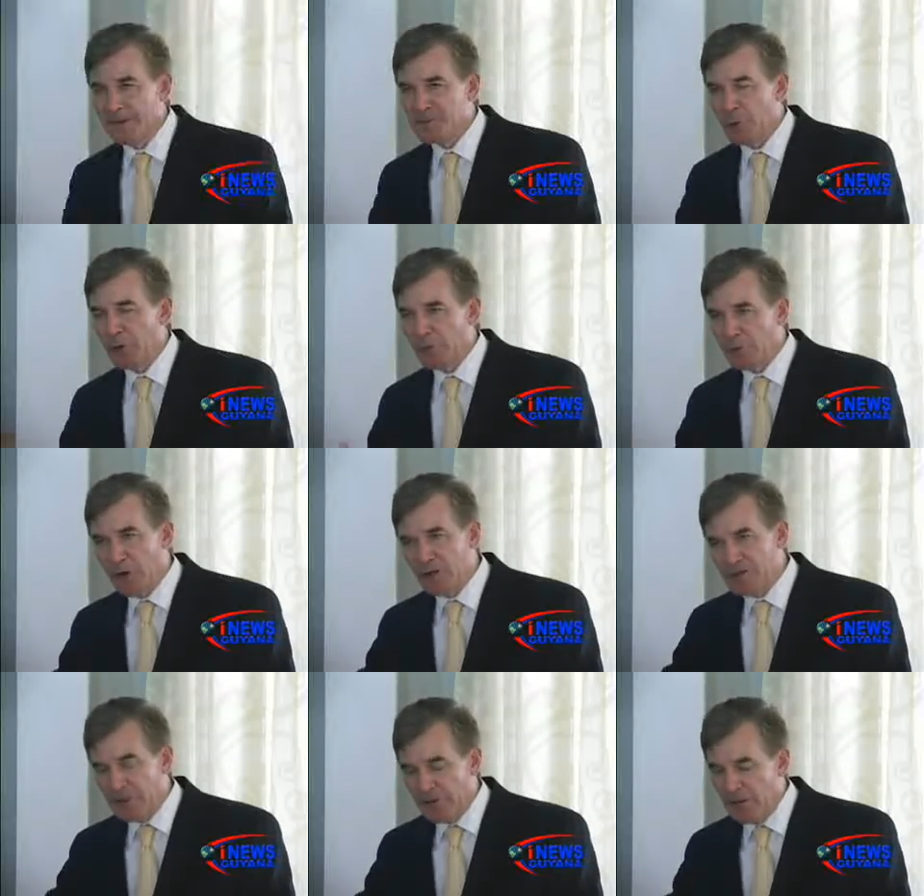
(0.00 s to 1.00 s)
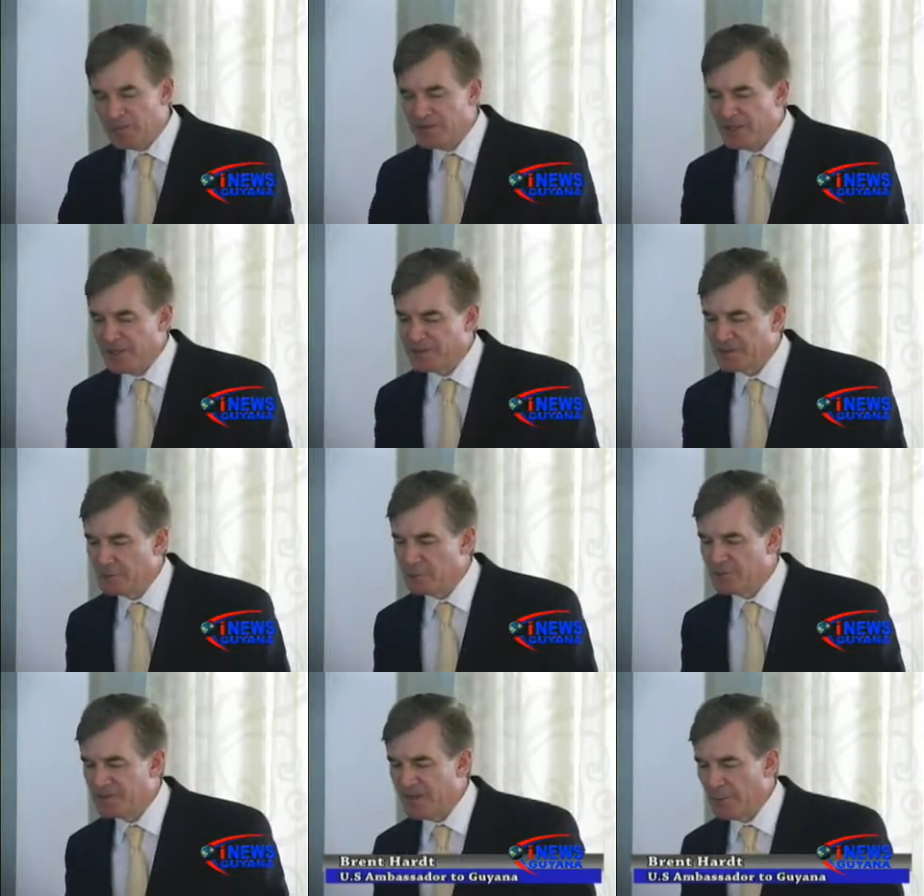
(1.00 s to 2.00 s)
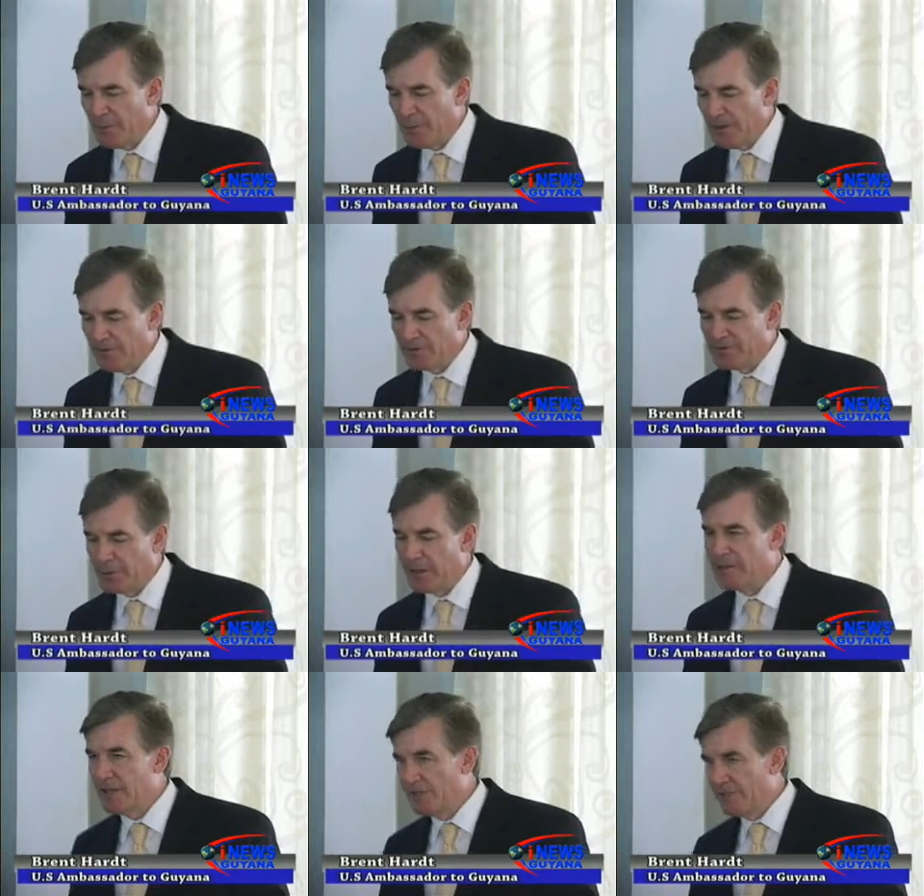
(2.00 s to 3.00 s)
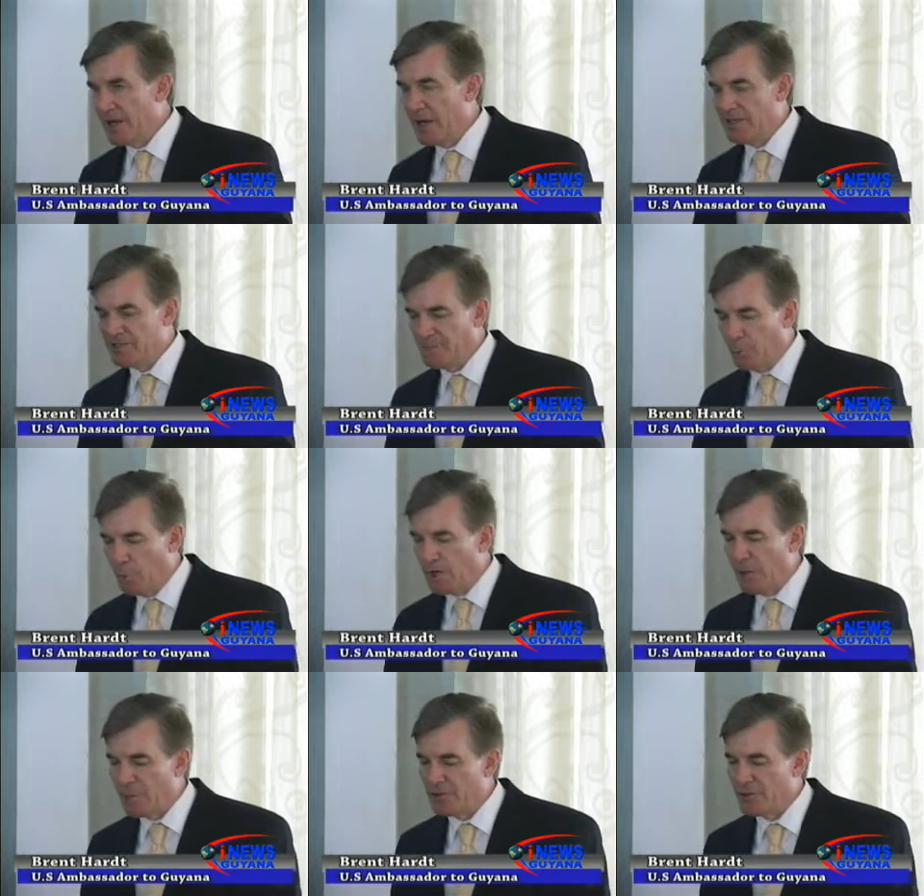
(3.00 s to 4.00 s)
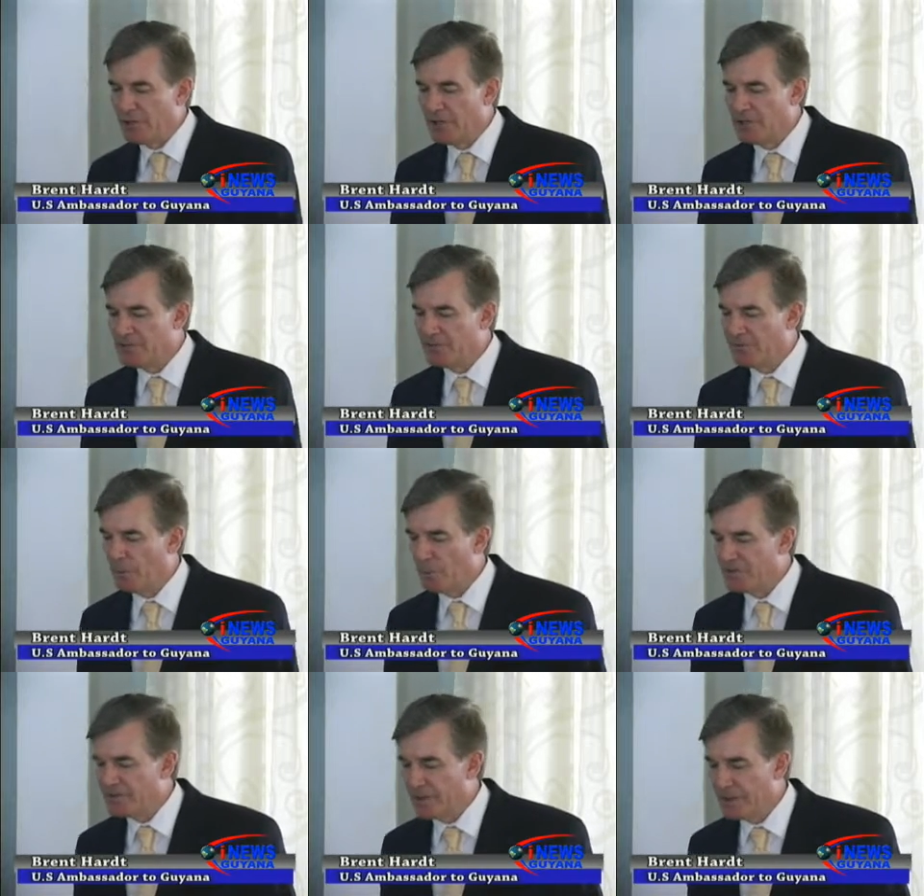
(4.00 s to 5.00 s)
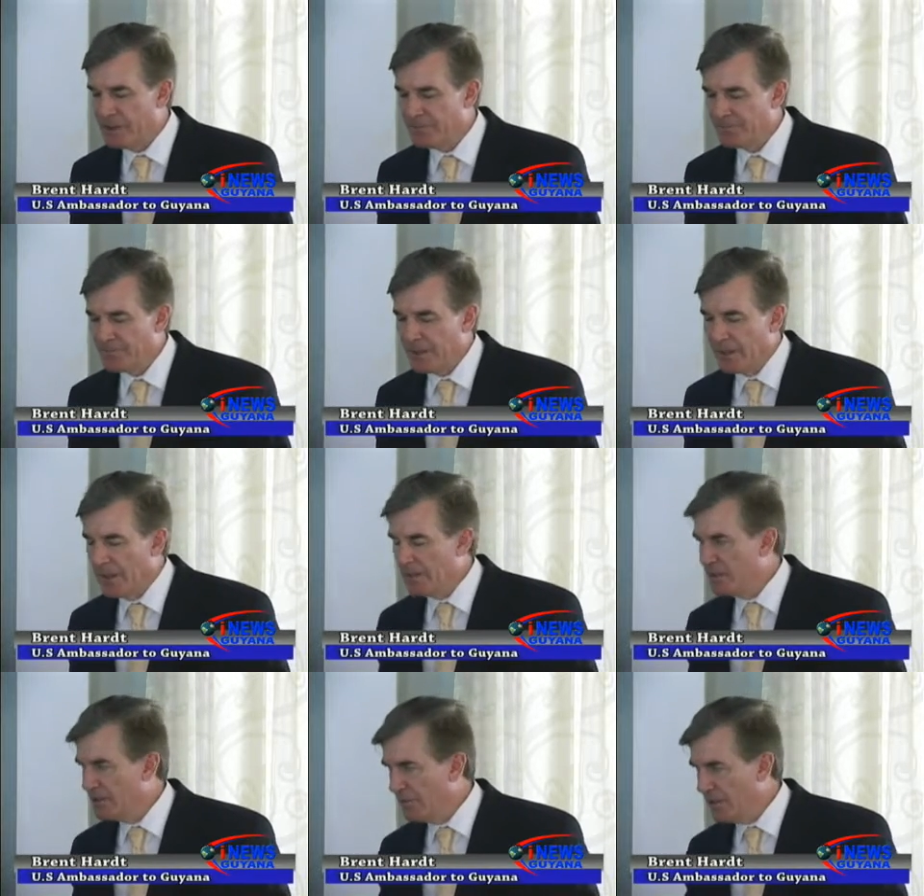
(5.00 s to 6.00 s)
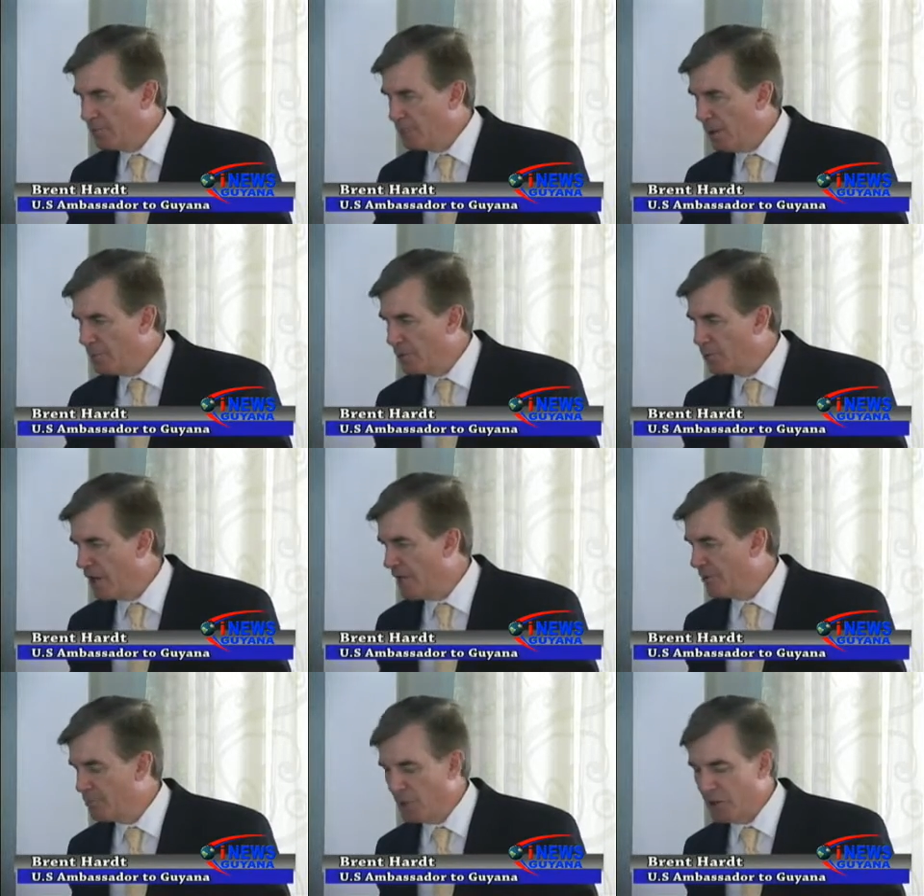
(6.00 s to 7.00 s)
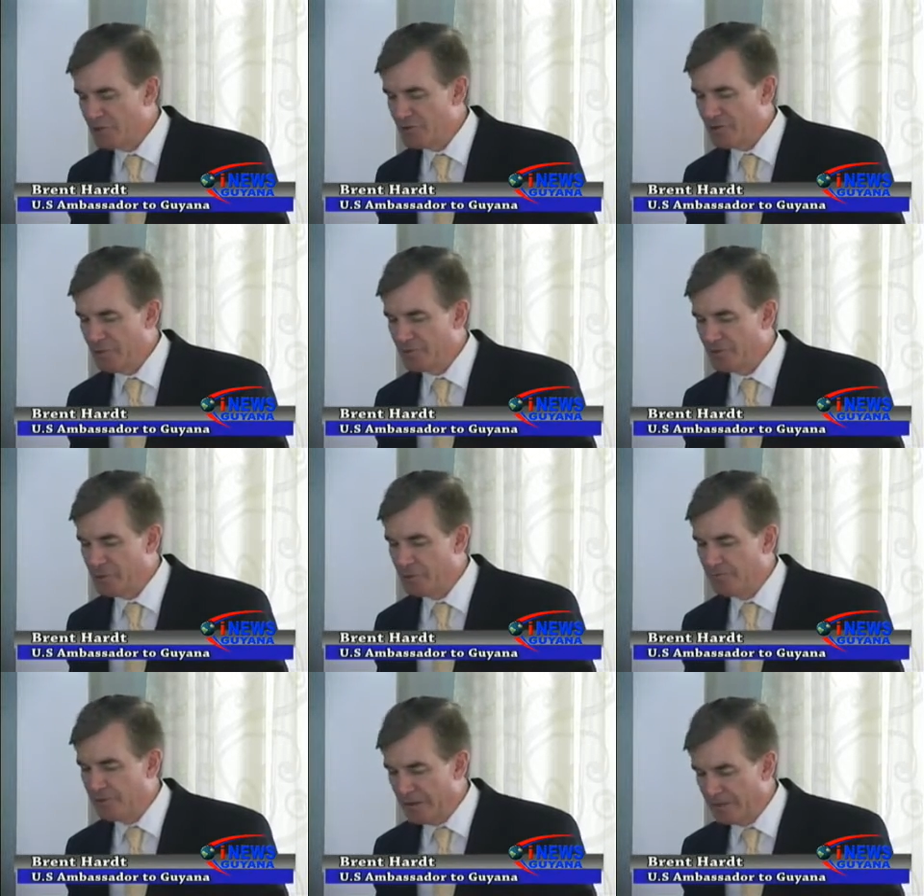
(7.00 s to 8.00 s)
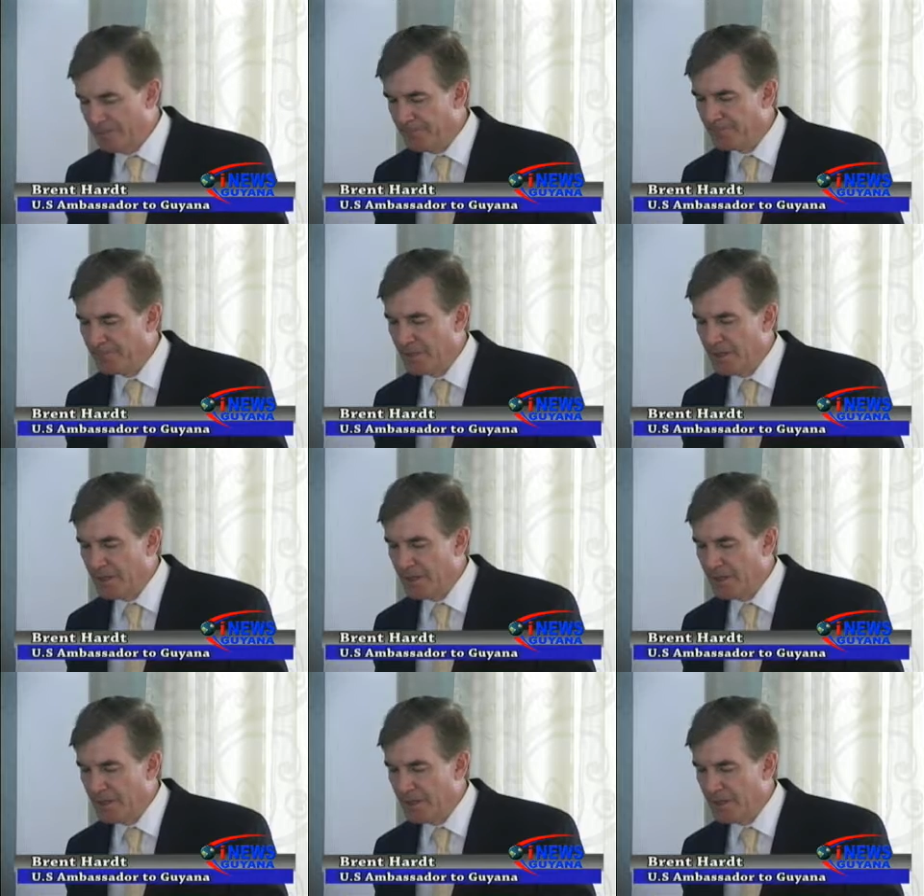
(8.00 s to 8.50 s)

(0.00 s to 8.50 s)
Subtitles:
This program calls on our embassies to step up efforts to identify and support opportunities for foreign study and to develop public-private partnerships to fund them.